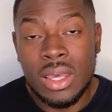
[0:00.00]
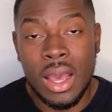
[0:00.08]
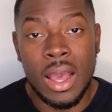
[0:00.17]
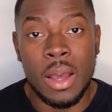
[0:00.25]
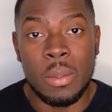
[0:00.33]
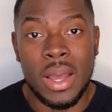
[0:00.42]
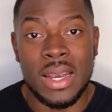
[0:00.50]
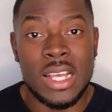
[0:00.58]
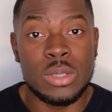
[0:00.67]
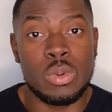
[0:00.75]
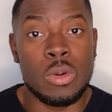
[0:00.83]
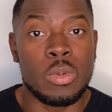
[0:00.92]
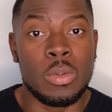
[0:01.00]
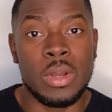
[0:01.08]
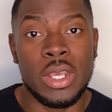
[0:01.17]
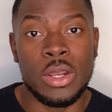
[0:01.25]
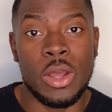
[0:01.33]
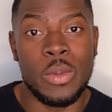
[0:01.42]
And that's
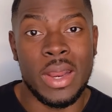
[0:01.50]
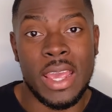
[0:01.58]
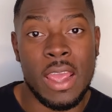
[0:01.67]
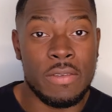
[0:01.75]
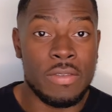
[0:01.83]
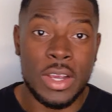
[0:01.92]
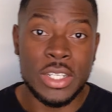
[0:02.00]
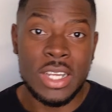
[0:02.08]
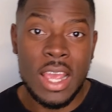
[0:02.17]
probably, you know, when I get a fresh